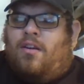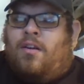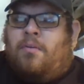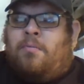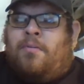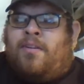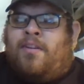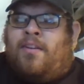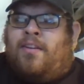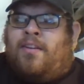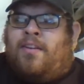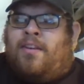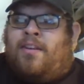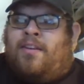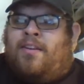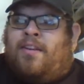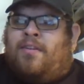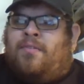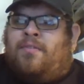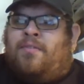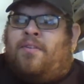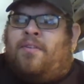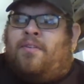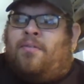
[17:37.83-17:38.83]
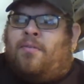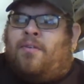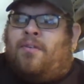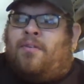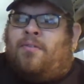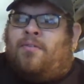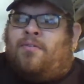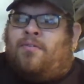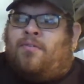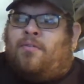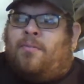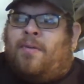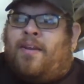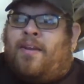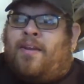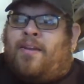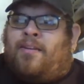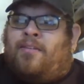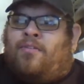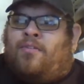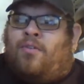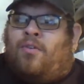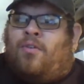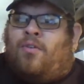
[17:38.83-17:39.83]
But then again, they need a Windows domain
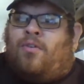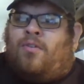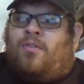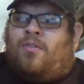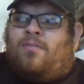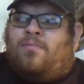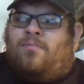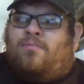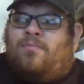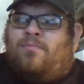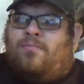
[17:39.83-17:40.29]
controller